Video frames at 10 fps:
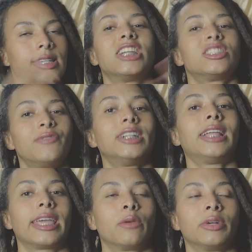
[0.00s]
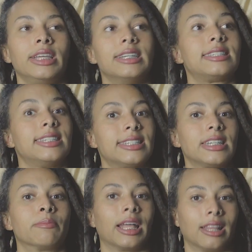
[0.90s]
I just feel like it really
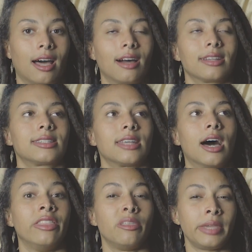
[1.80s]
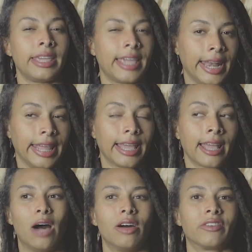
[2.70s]
assisted my locks in the beginning.
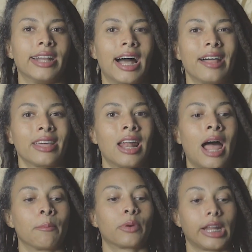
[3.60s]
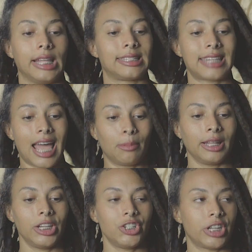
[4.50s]
However, now that I'm pretty
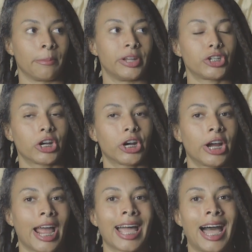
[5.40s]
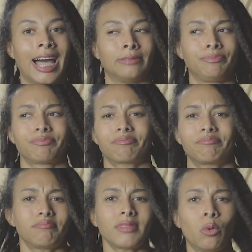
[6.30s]
established and mature, I got,
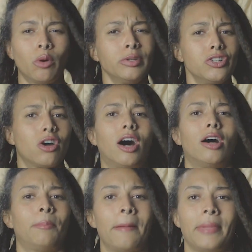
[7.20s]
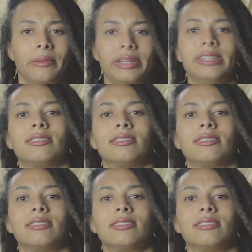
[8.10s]
what would you call my babies?